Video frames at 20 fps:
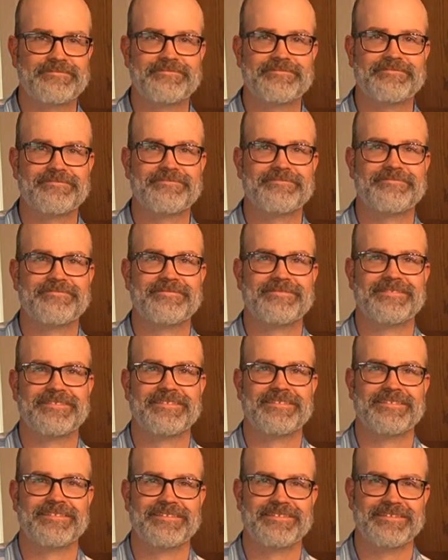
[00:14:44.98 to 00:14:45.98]

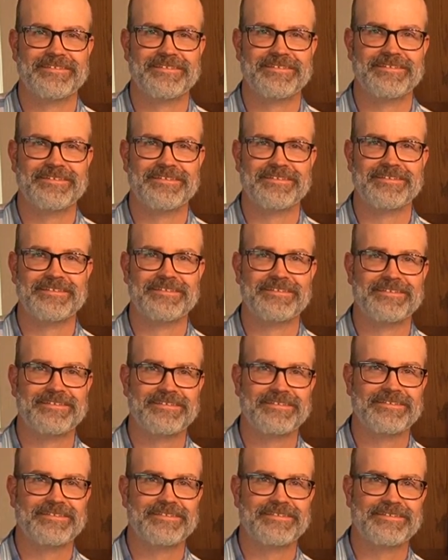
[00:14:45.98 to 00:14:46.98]

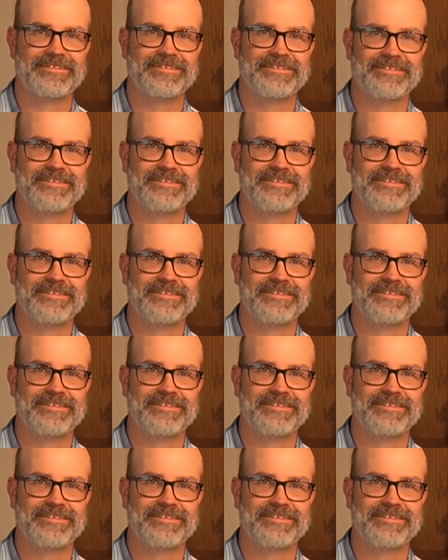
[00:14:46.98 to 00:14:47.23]
[no speech]